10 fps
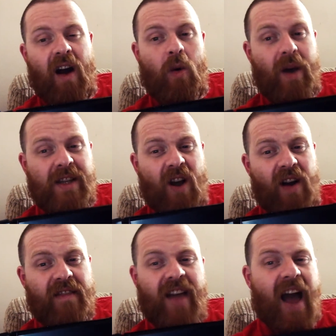I always
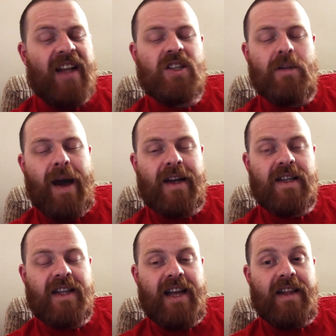kind of catch them
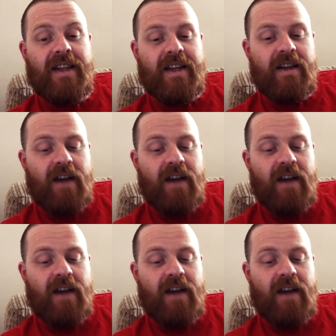accidentally,